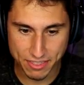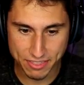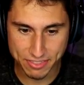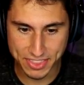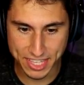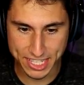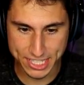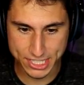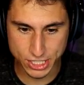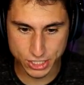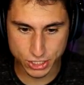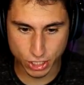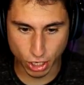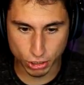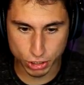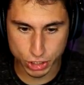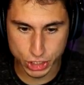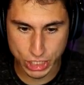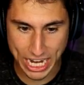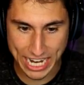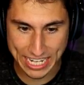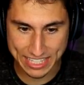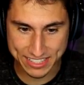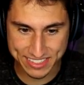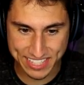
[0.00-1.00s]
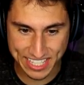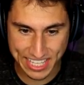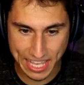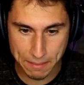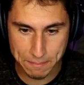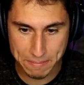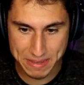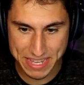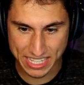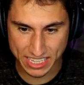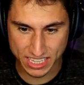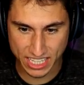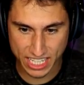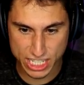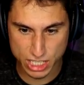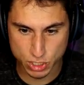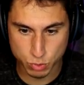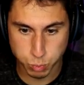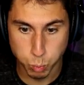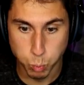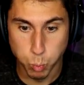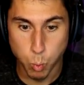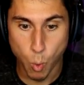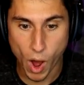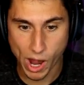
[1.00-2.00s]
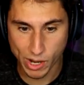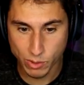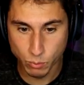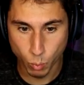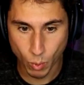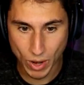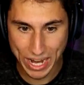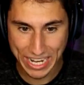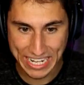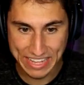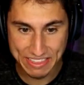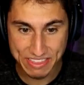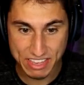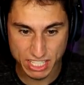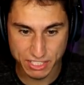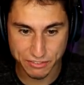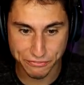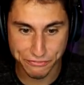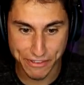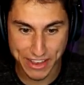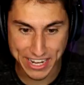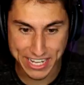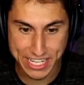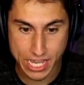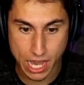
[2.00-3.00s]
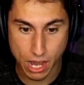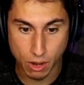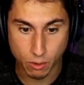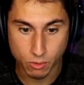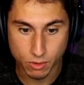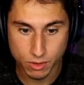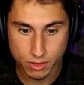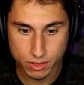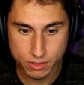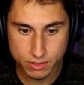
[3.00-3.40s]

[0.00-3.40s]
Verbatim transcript: Okay. This is our chance to get me at least one win in this video.